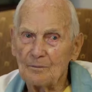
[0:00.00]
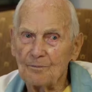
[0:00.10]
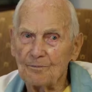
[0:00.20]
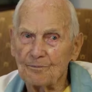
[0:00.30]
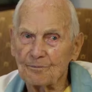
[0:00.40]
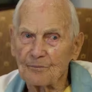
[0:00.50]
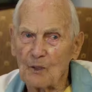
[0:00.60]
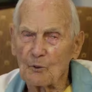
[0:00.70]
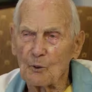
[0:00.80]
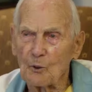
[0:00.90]
I
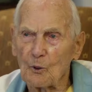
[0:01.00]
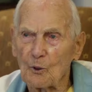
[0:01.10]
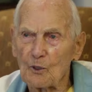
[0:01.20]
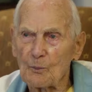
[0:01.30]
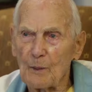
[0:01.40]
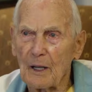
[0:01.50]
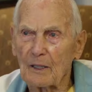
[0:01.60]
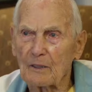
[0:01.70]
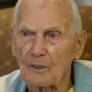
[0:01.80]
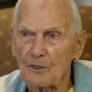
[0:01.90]
rode horseback
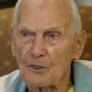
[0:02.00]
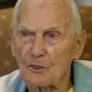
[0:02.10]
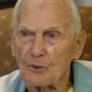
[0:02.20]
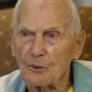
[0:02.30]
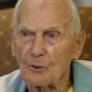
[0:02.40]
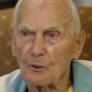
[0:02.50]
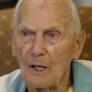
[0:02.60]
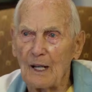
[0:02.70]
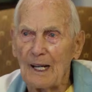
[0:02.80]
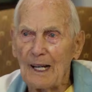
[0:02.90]
to school,
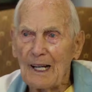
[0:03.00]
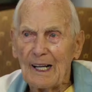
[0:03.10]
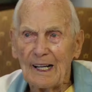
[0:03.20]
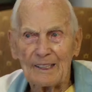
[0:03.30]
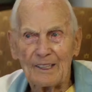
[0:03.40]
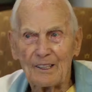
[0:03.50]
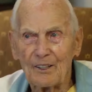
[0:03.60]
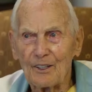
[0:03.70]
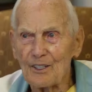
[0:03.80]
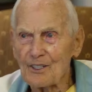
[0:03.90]
and here
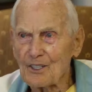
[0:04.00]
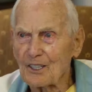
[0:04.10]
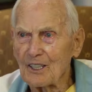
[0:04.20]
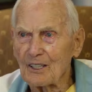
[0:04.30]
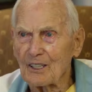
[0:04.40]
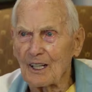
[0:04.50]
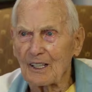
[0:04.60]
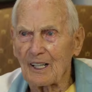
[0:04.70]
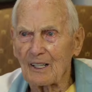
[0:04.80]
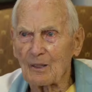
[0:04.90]
it is again. I
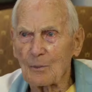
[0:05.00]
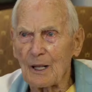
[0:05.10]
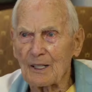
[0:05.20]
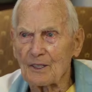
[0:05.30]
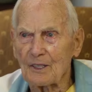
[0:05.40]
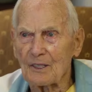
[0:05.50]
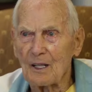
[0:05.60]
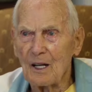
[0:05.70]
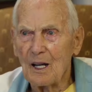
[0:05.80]
can't imagine